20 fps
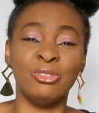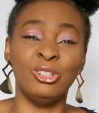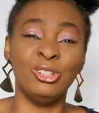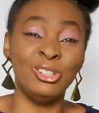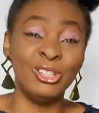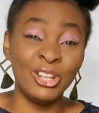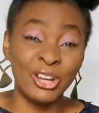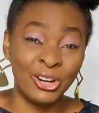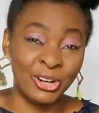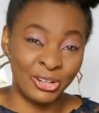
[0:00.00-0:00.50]
have
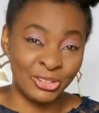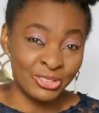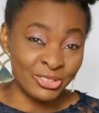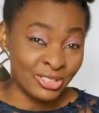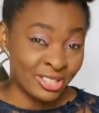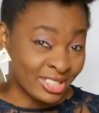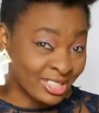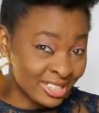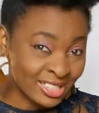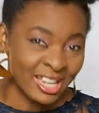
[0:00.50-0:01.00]

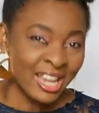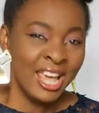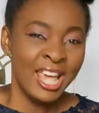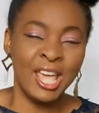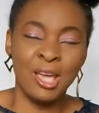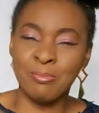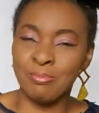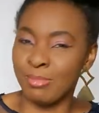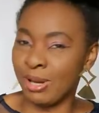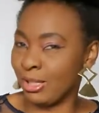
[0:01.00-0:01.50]
learned
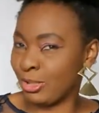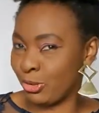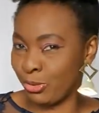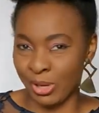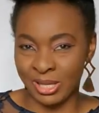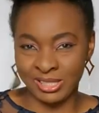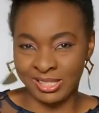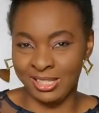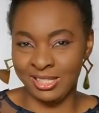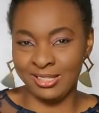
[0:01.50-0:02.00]
in my
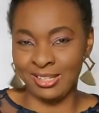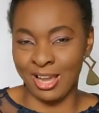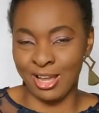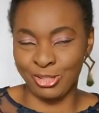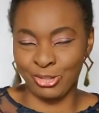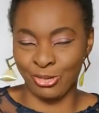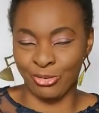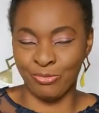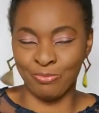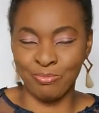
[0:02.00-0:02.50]
20
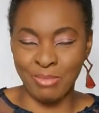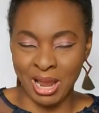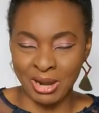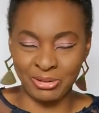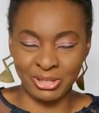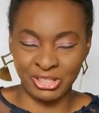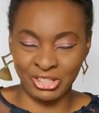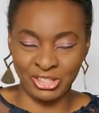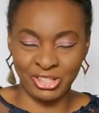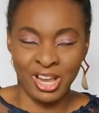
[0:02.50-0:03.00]
years of
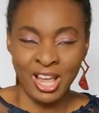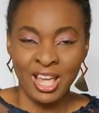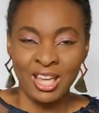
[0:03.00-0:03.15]
marriage.